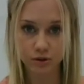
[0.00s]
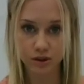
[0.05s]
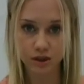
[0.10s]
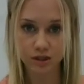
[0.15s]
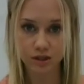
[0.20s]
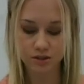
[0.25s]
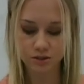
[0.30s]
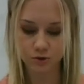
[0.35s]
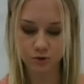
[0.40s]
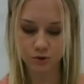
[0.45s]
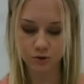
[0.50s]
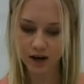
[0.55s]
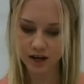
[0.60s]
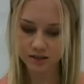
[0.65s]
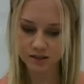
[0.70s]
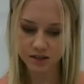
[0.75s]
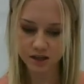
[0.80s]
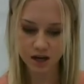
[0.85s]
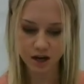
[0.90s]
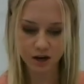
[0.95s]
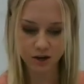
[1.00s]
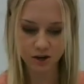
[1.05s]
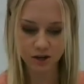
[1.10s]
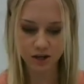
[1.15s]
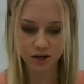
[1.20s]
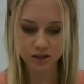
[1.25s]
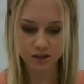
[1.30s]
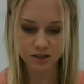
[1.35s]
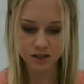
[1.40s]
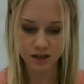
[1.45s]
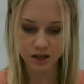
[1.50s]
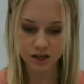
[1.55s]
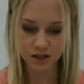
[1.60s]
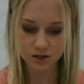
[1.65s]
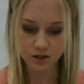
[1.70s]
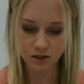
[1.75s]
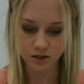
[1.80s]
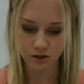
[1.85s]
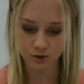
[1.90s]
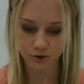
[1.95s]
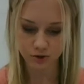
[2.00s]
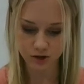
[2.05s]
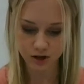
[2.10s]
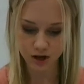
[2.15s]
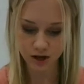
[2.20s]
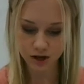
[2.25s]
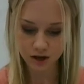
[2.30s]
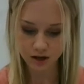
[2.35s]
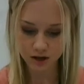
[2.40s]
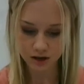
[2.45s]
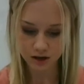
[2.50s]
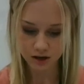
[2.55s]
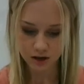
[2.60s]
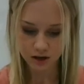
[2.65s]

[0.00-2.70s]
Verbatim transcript: this grassy area to get to the creek.